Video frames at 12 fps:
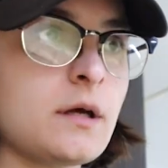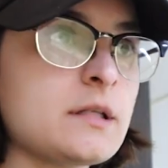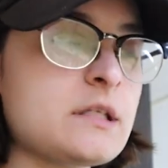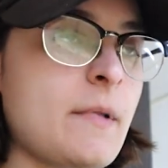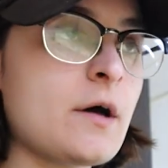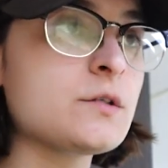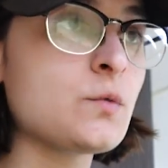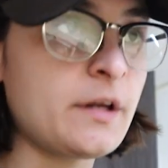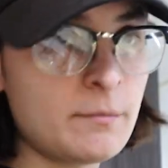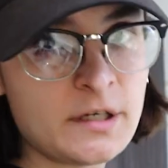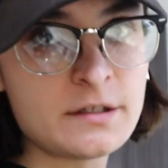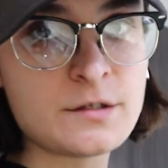It's about
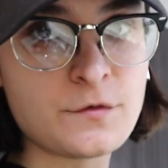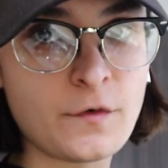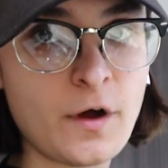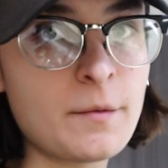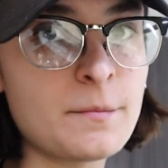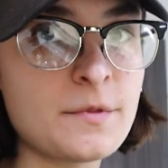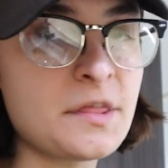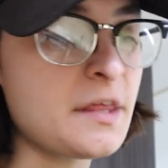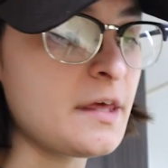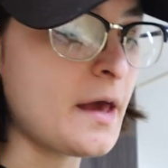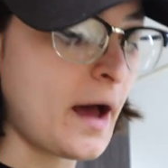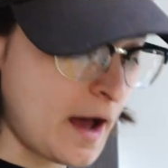20 minutes from
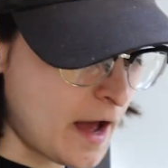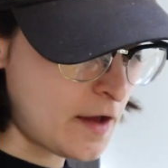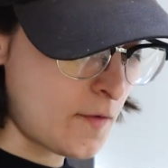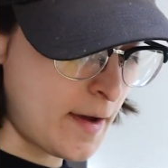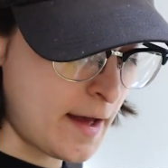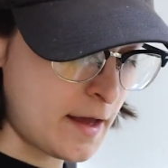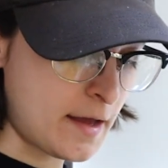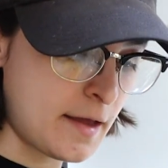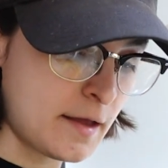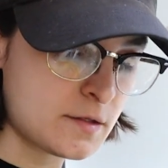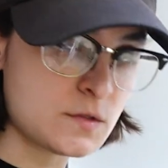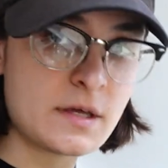the
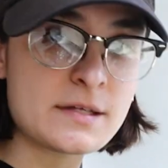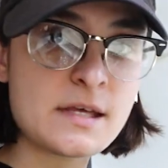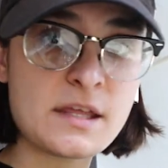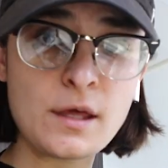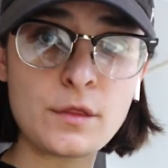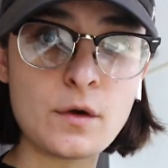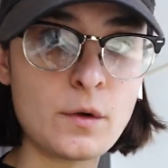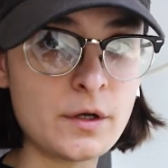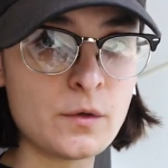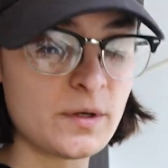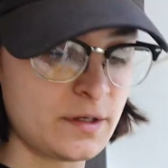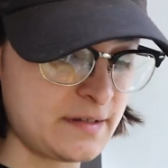highway, so that's I think the
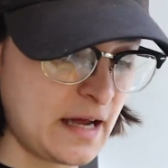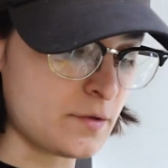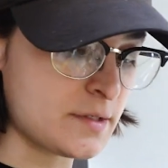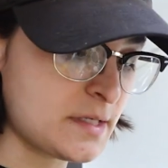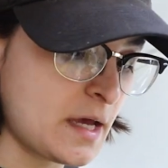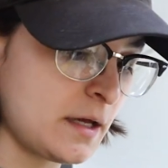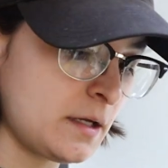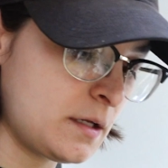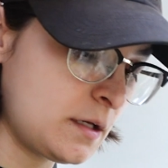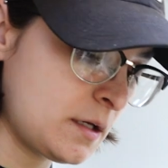only real downside.